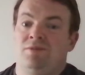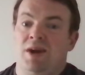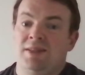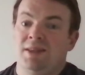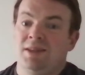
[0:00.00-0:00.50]

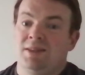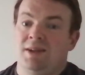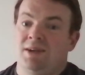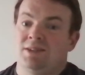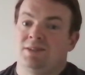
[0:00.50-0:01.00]
invented in the
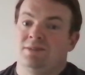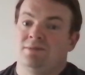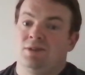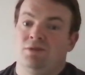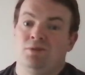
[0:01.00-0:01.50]
last.
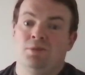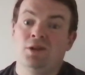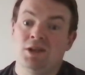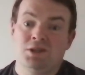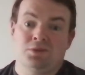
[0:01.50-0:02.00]
Well, the
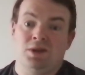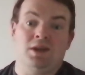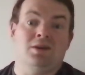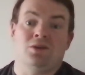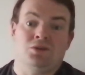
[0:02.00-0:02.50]
football is
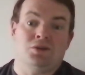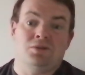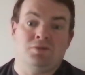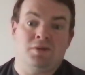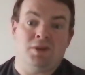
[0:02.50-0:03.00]
only
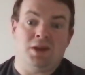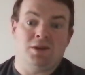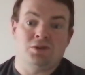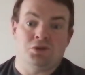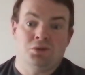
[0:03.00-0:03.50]
150
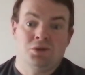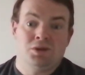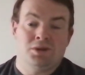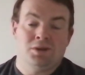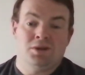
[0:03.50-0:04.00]
years old.
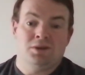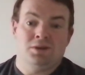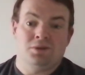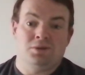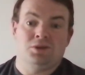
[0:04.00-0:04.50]

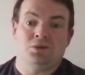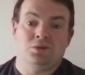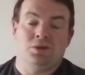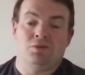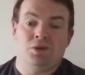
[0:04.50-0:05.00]

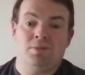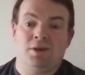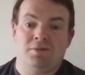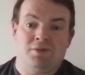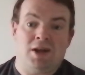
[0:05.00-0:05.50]
So they've only
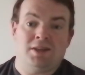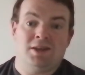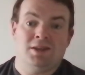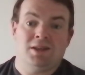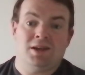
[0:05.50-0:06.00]
been
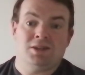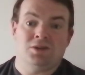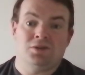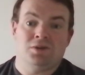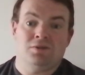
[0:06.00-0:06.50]
invented in the
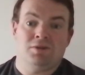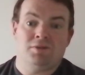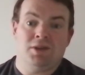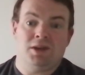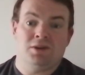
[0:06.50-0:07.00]
last
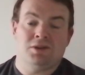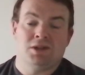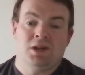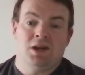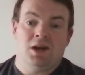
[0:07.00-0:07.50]
150 years.
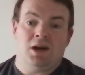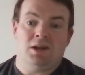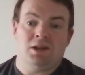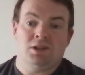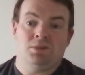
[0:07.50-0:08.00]

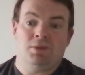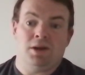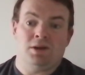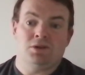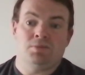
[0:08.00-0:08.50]
And as the
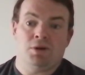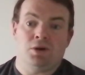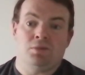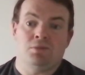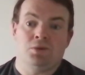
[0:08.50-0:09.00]
players
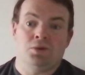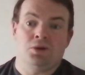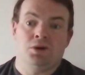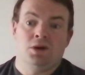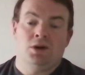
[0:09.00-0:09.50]
become
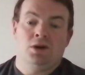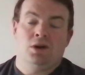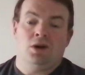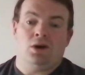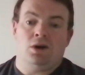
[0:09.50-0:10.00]
more,
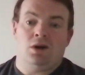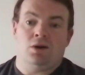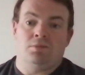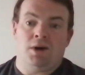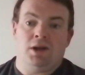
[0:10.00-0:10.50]

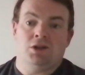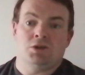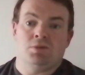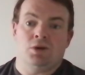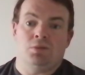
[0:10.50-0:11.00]
our
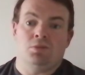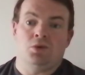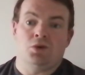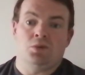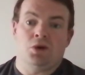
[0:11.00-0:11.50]
managers become
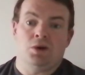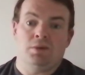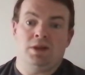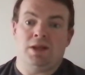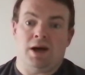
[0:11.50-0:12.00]
more aware
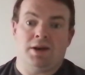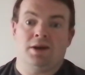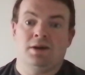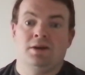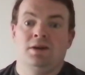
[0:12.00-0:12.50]
of
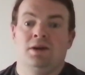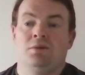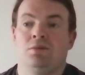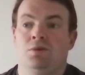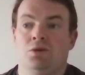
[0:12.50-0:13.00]
data,
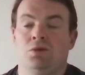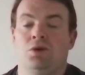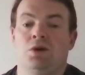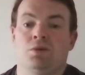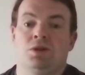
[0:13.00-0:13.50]
more
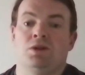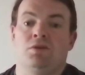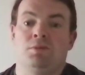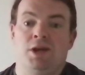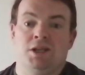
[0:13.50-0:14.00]
aware with
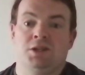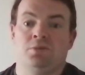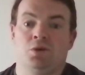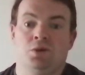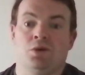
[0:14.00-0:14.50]
formation,
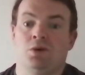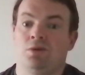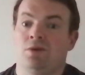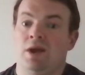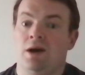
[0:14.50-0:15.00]
more aware
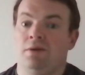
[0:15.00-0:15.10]
with